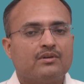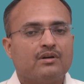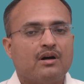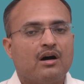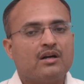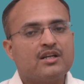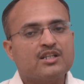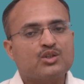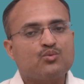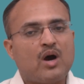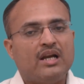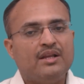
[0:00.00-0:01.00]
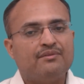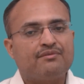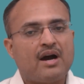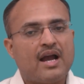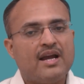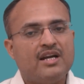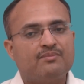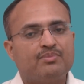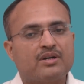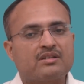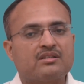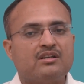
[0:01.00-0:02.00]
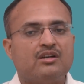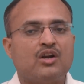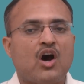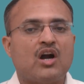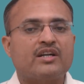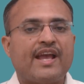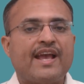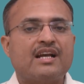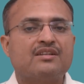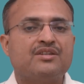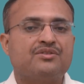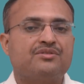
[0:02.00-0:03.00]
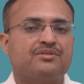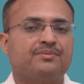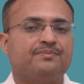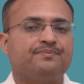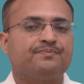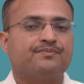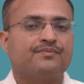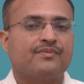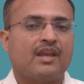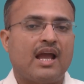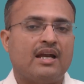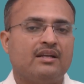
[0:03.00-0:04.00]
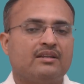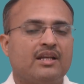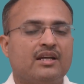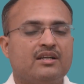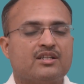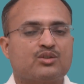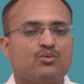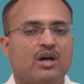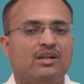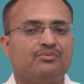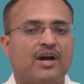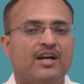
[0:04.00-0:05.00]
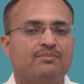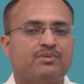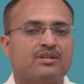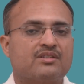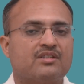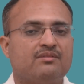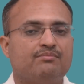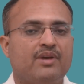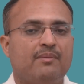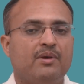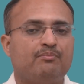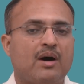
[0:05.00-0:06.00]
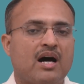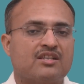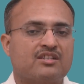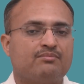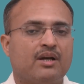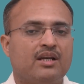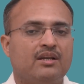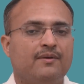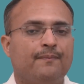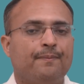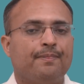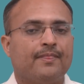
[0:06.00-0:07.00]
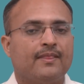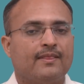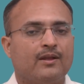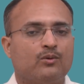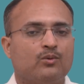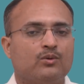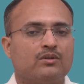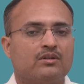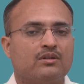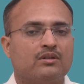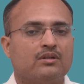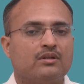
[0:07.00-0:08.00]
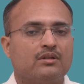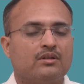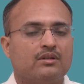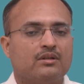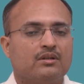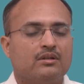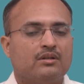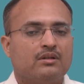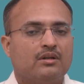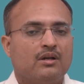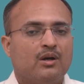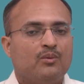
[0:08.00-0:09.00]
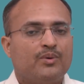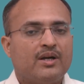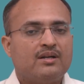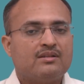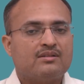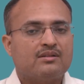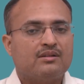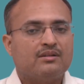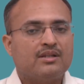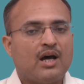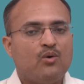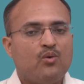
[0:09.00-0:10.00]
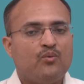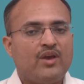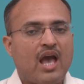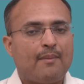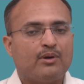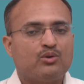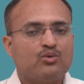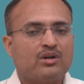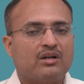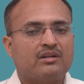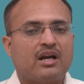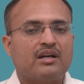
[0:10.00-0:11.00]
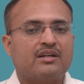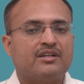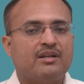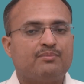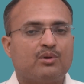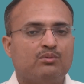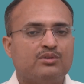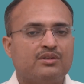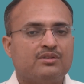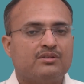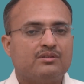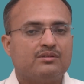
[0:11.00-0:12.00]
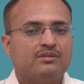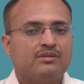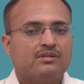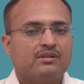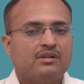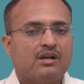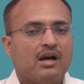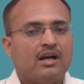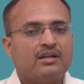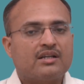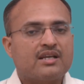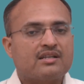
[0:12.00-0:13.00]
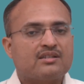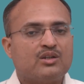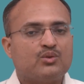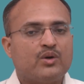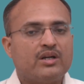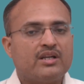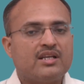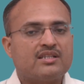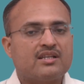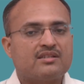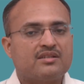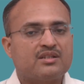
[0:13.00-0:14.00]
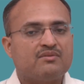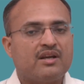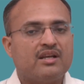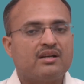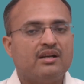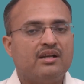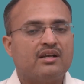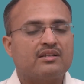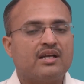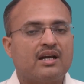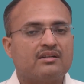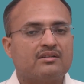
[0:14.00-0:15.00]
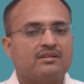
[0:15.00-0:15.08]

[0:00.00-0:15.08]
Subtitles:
a disqualified person not exist, and then disqualified person may be passed by the court. Friends, now we have a two contradictory provision. Under section 26, it is very clear that